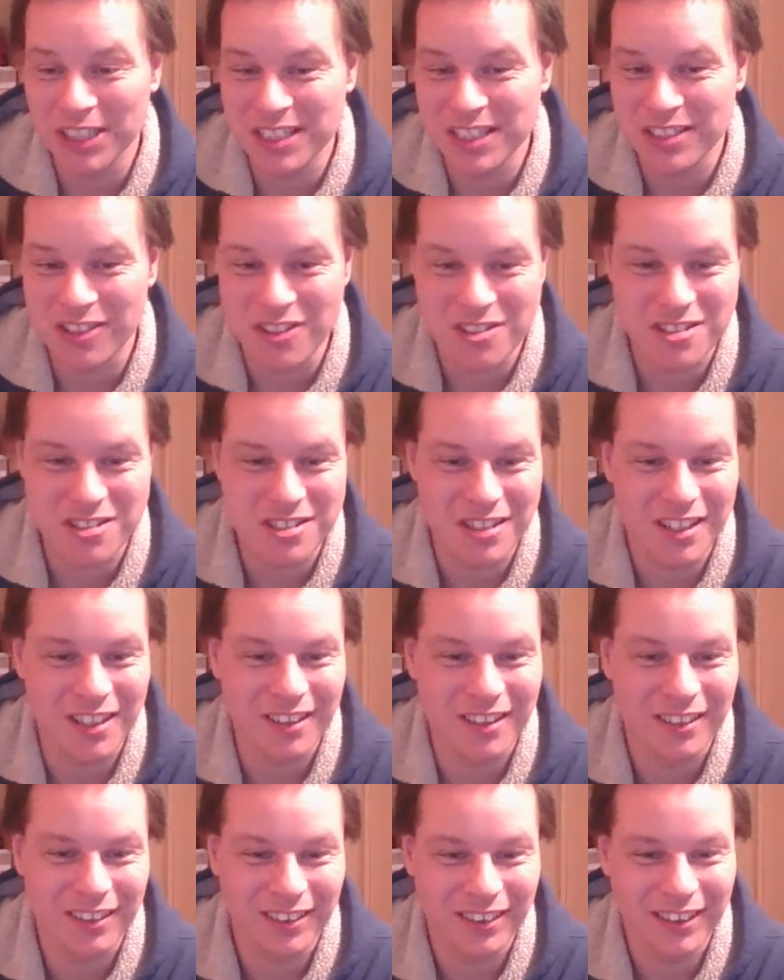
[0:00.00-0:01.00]
it's not a
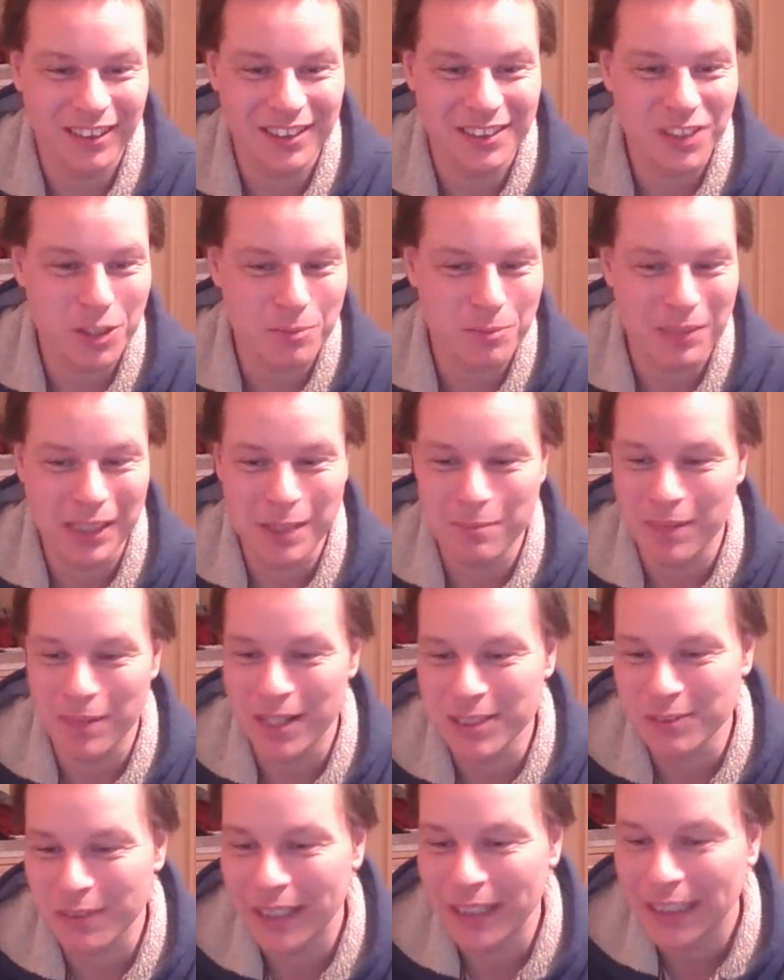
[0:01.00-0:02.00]
million
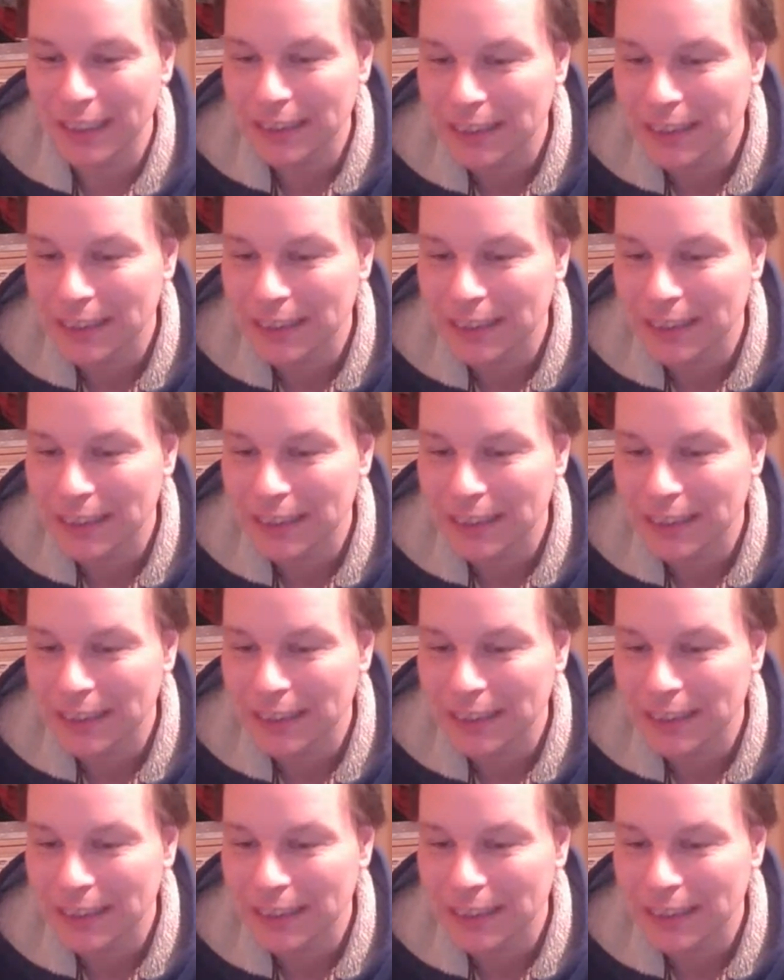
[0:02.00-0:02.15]
miles away.